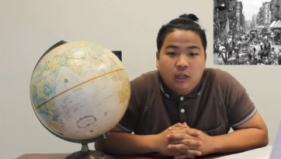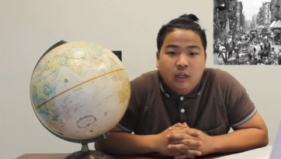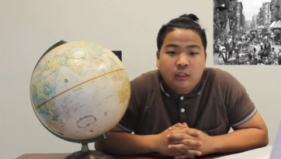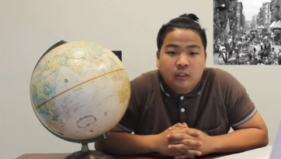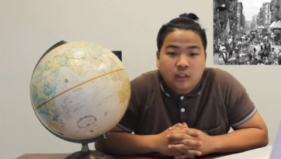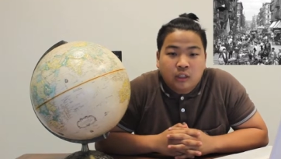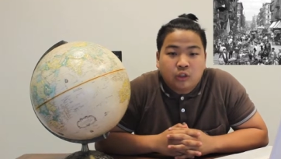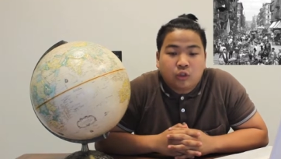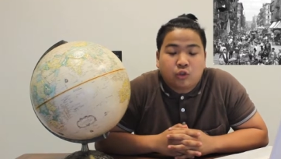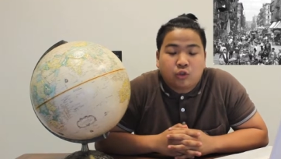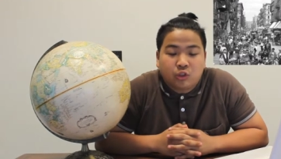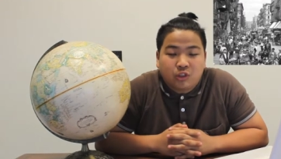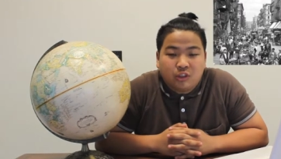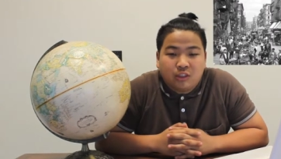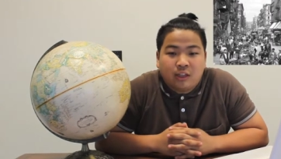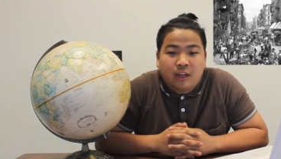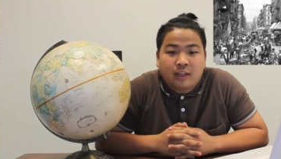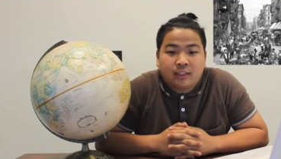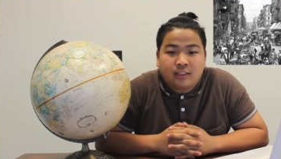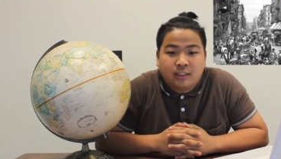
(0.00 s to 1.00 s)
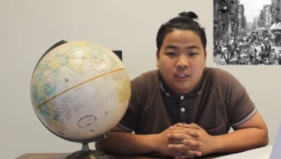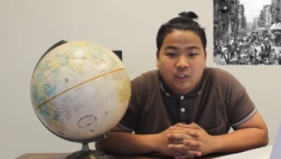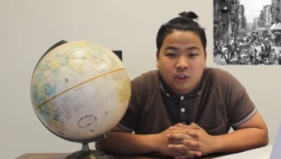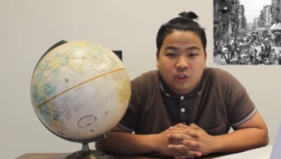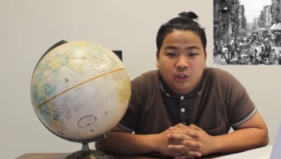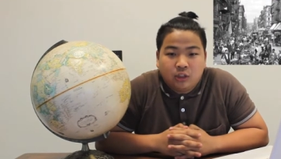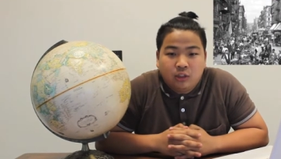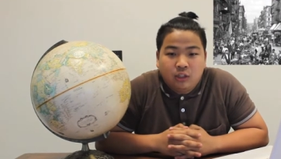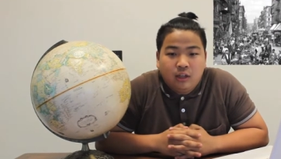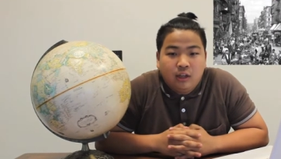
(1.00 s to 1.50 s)

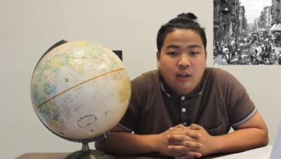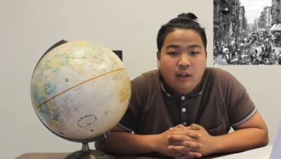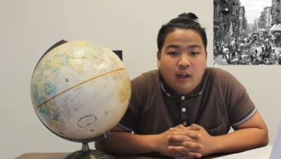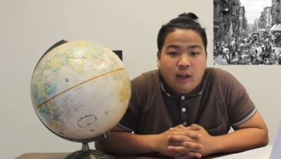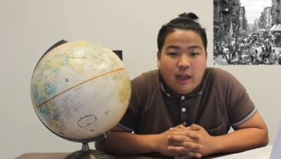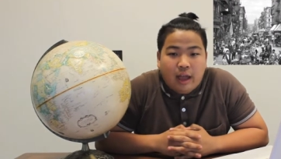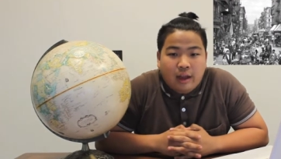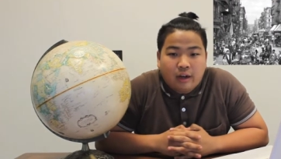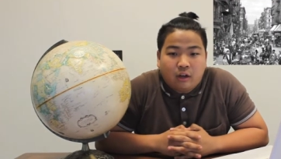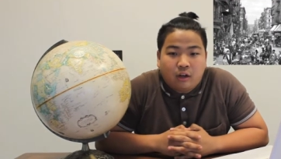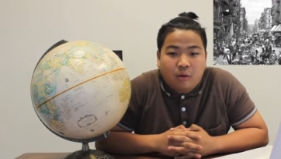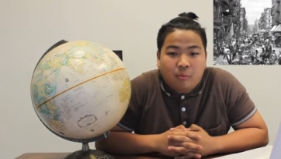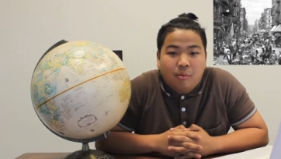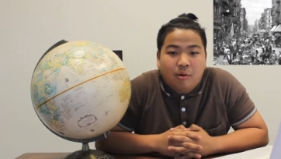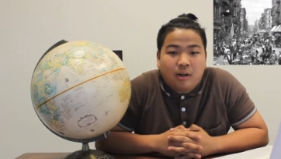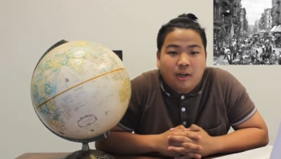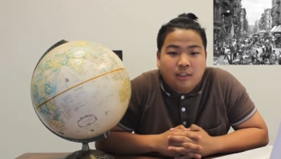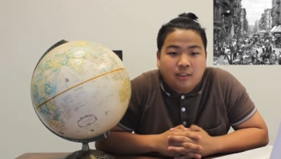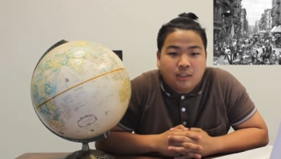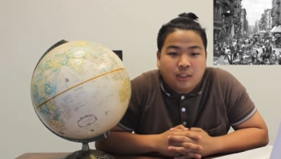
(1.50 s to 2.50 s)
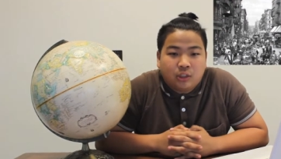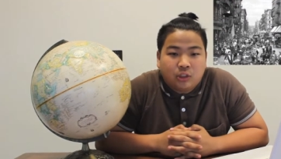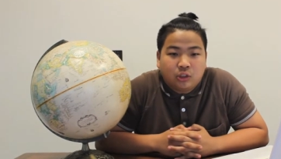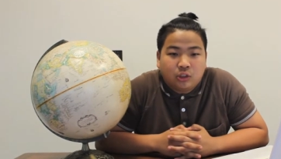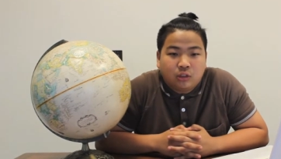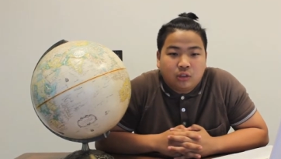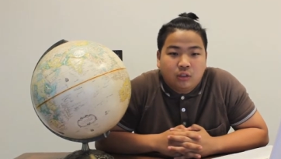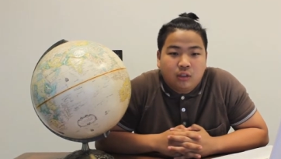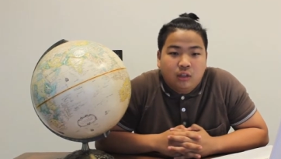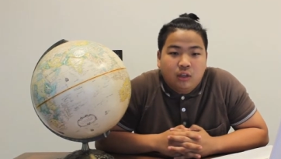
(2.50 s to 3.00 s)
industrialization and
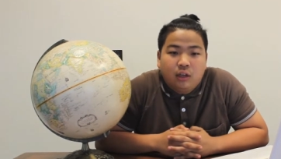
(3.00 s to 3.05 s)
urbanization.